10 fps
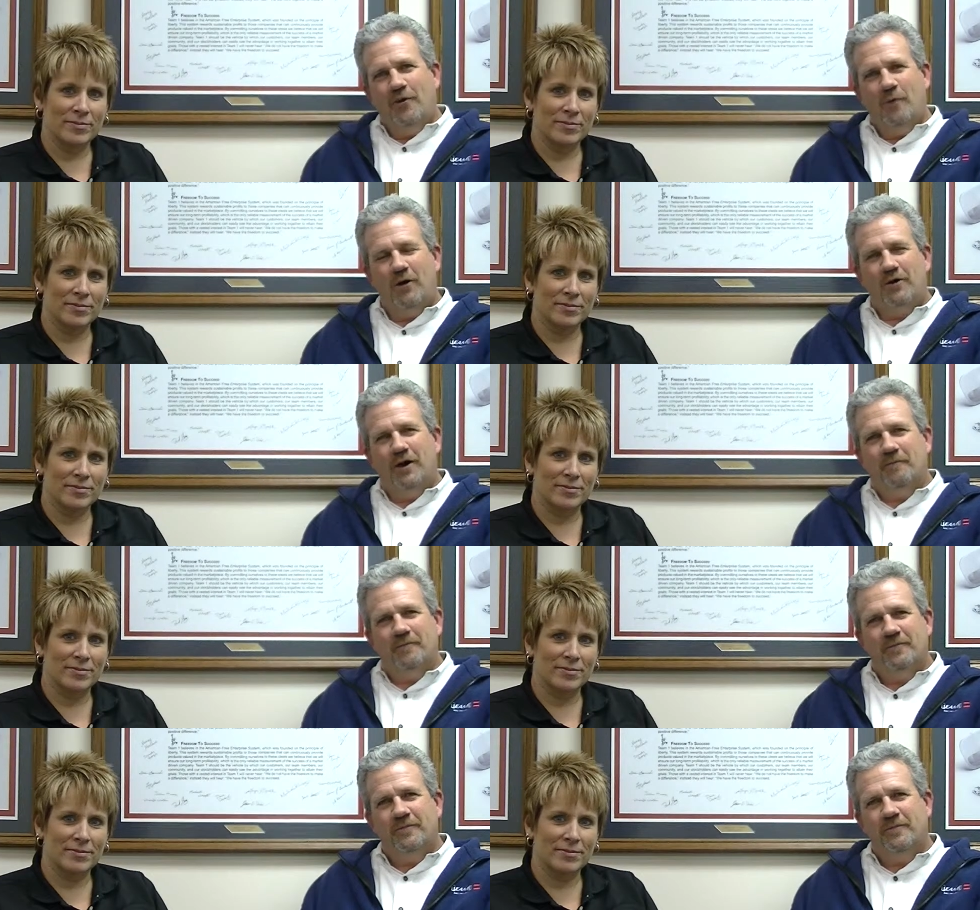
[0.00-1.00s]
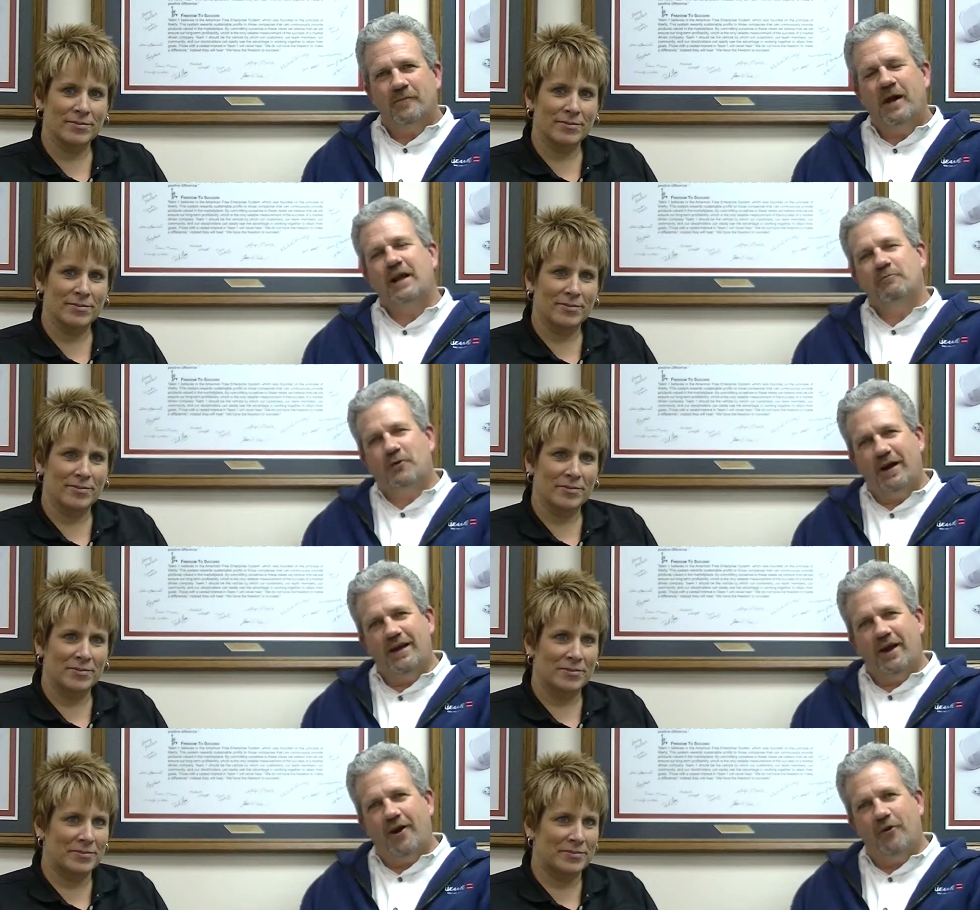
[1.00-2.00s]
Speaker 1: Welcome! My name is Craig
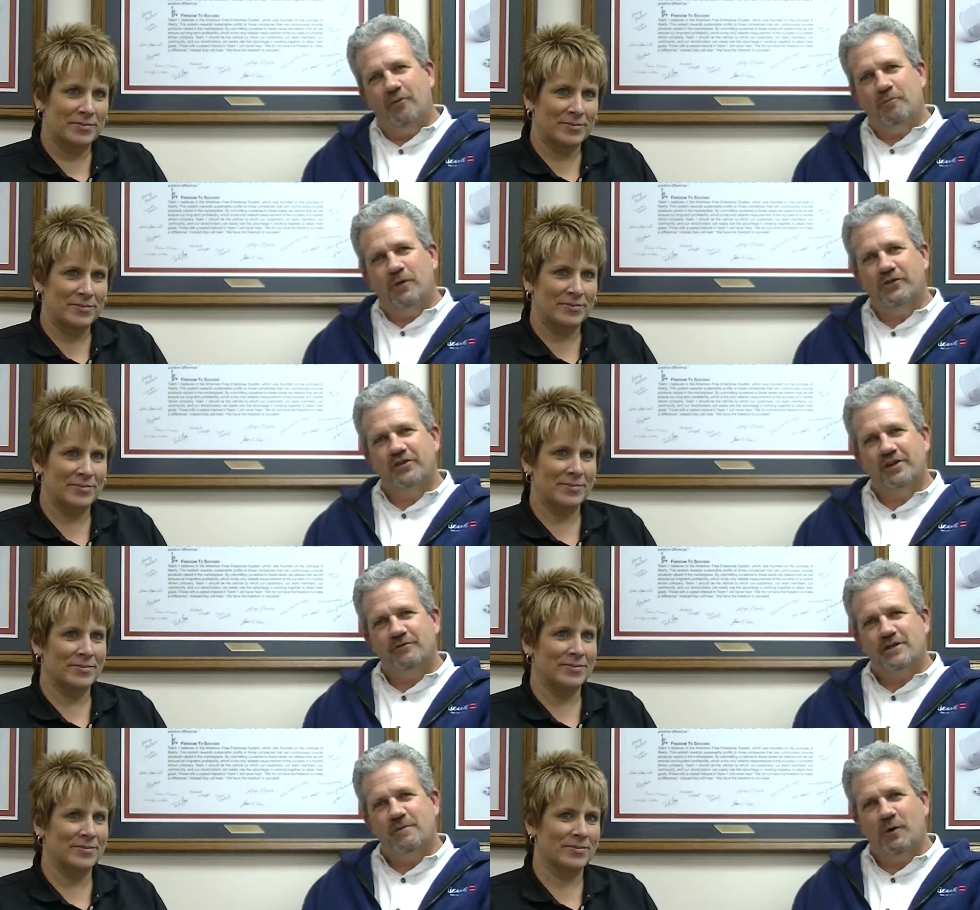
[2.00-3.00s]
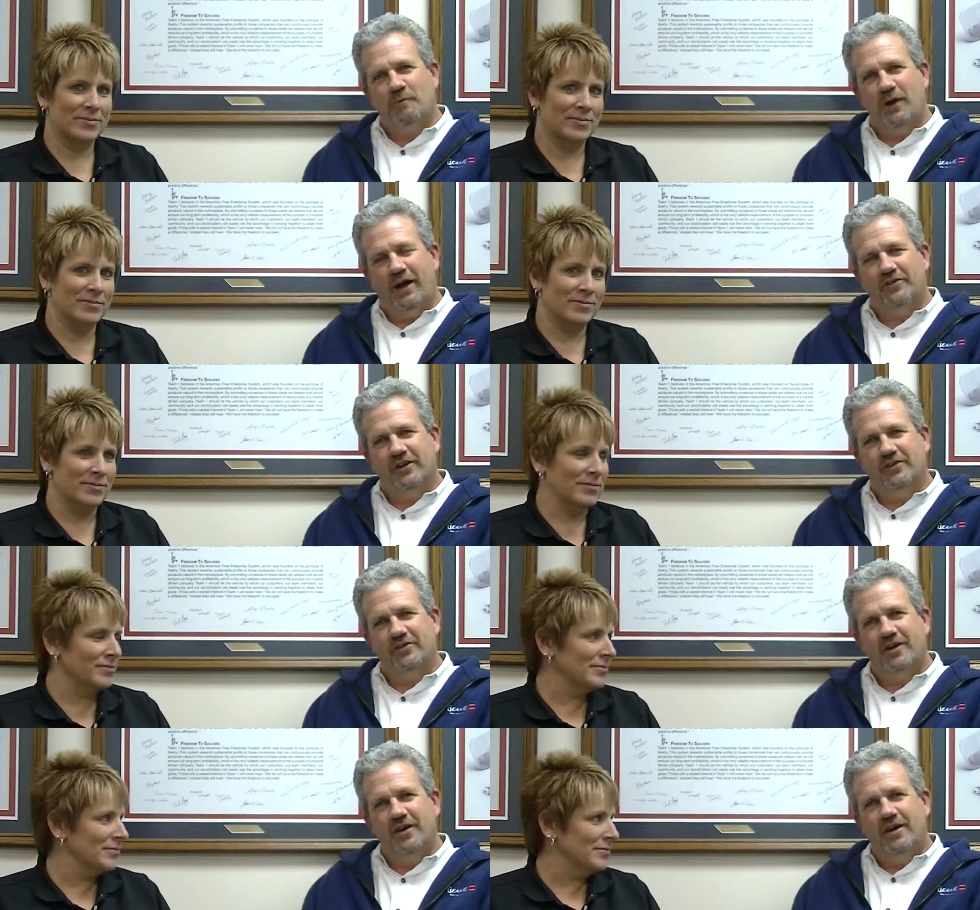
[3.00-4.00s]
Carrel, President of Team One
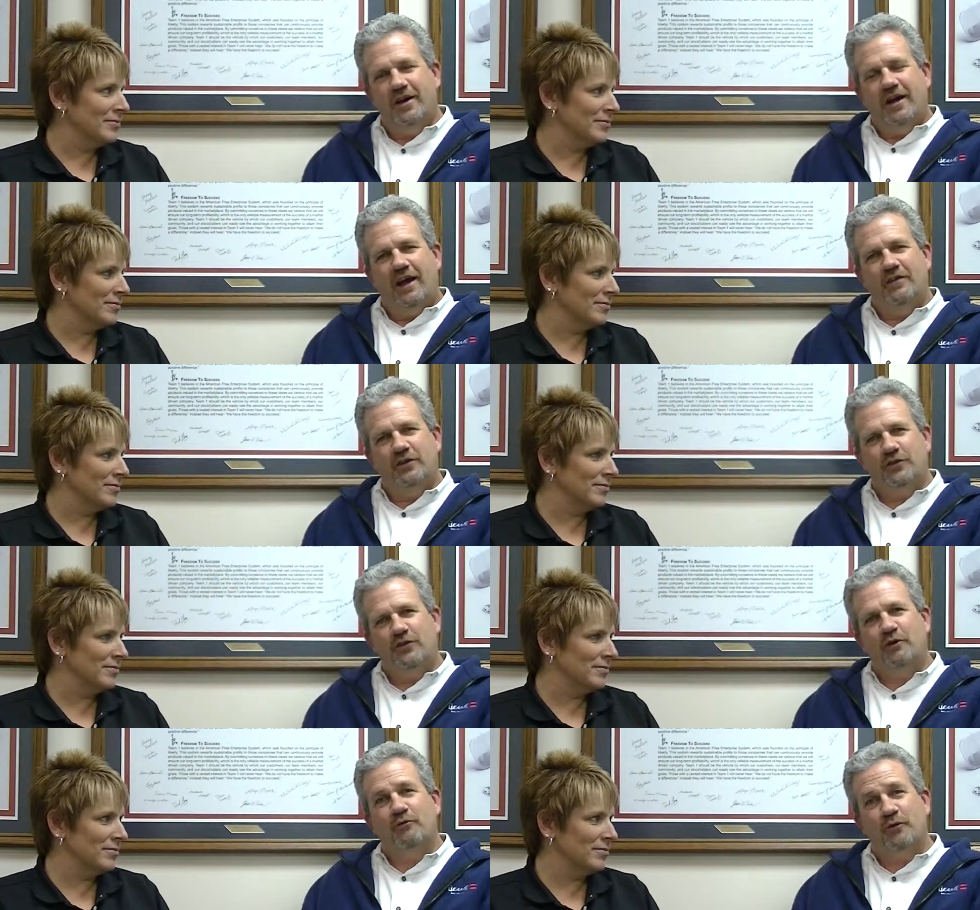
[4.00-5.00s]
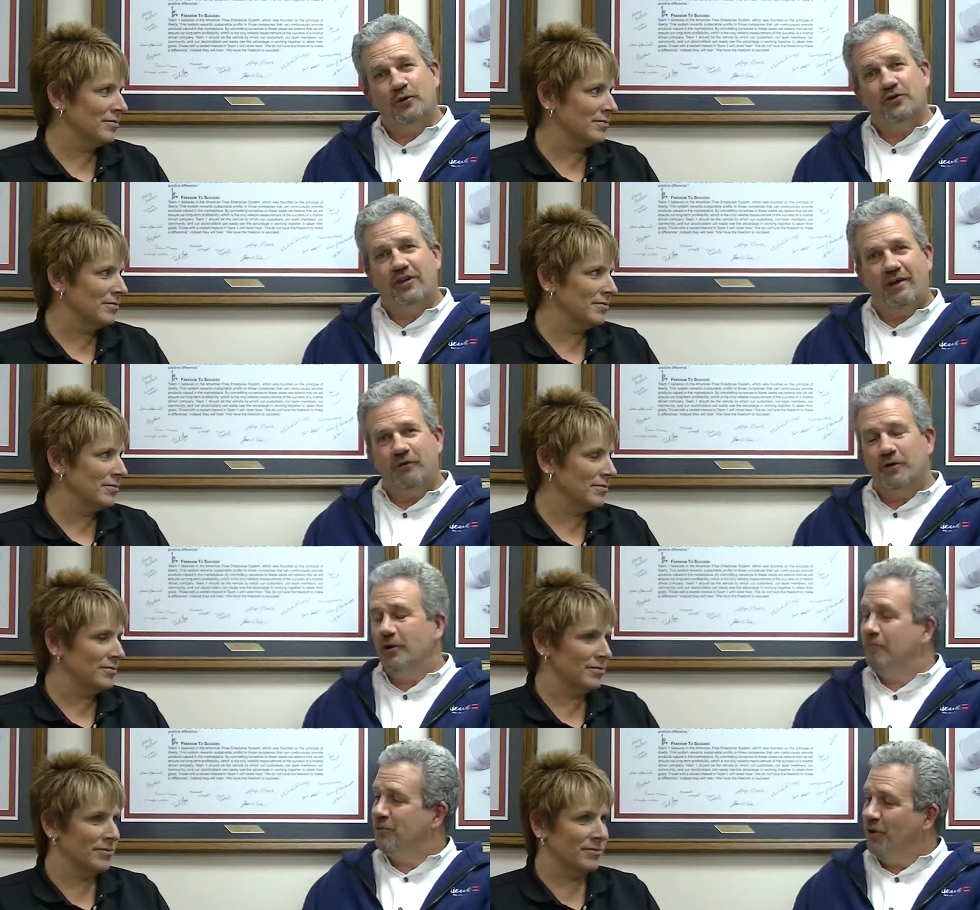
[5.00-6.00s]
Plastics, and this is our first ever
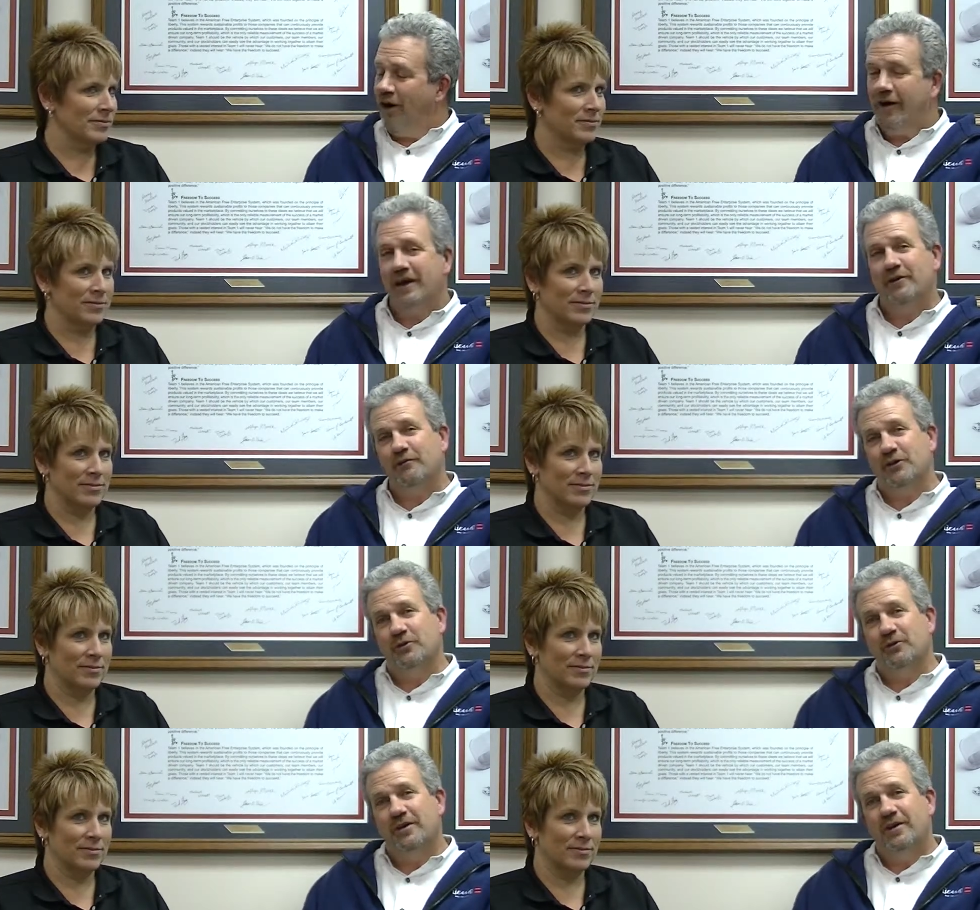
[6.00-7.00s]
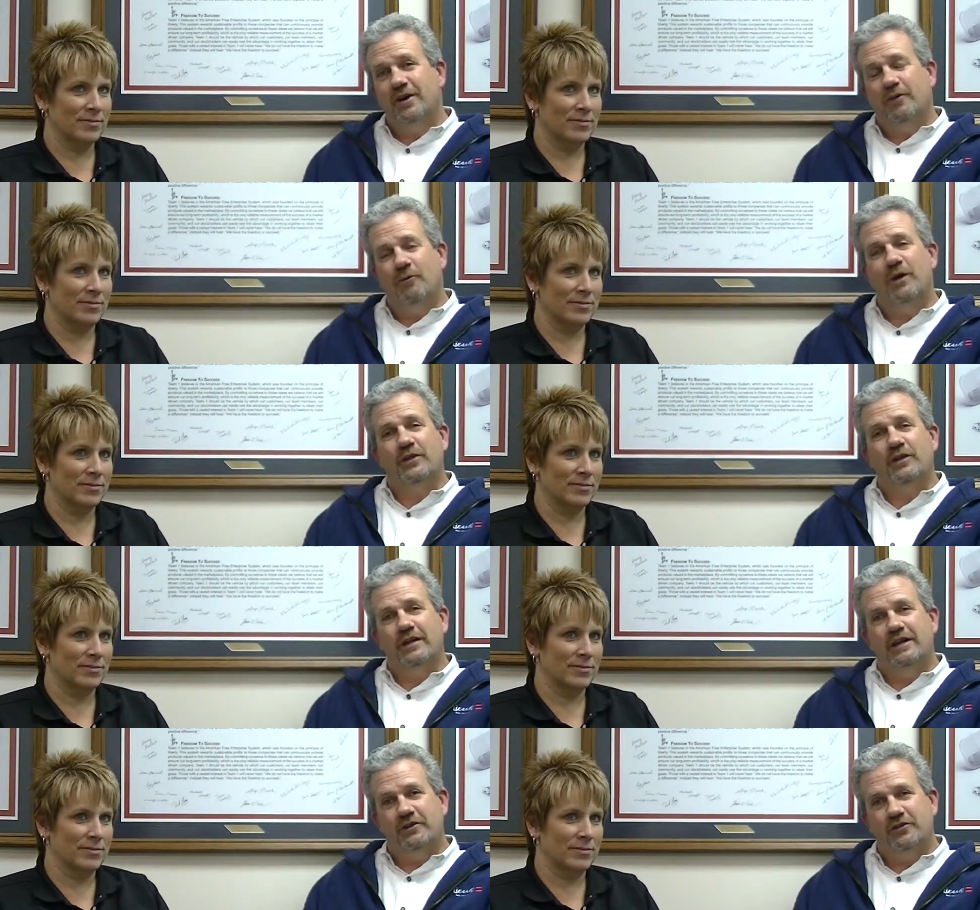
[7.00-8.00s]
blog interview with an
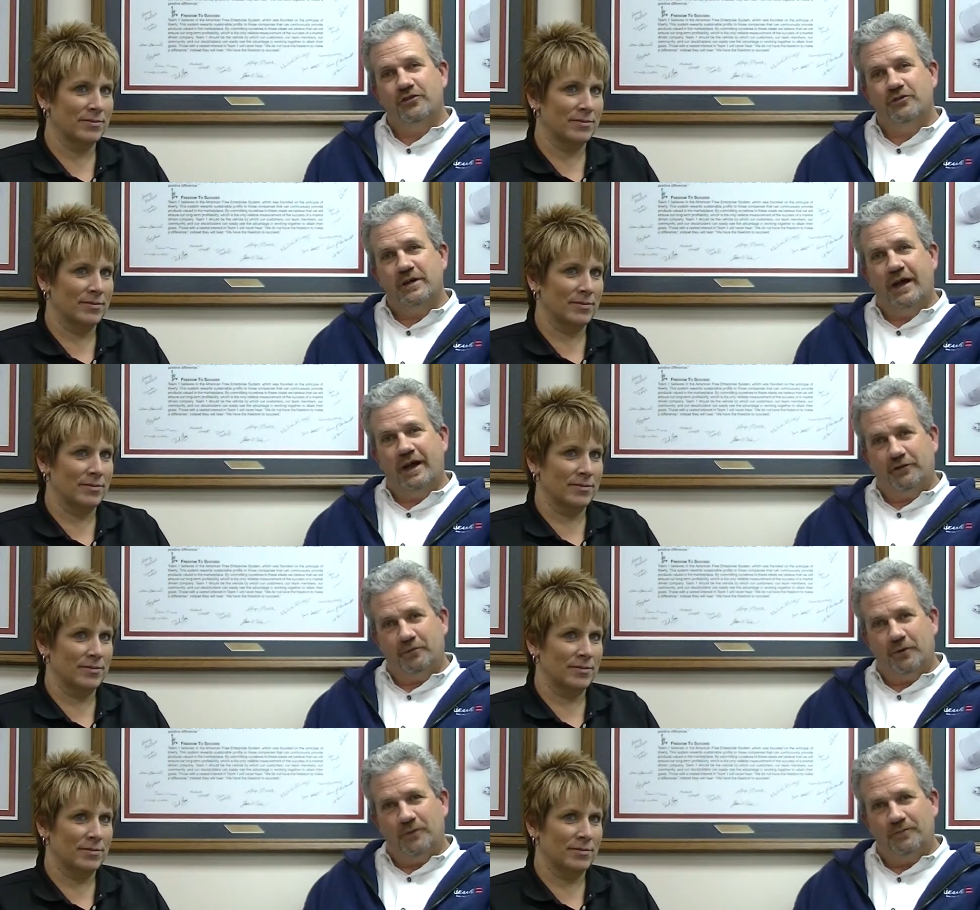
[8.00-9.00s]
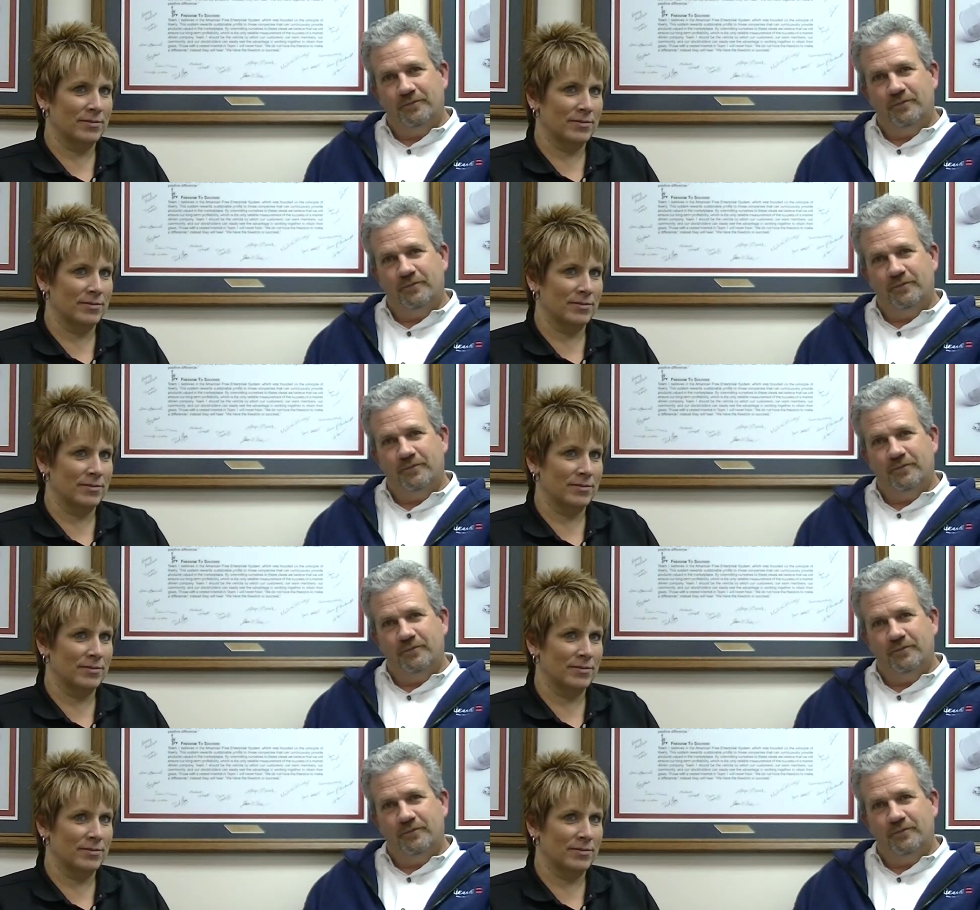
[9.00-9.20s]
industry expert.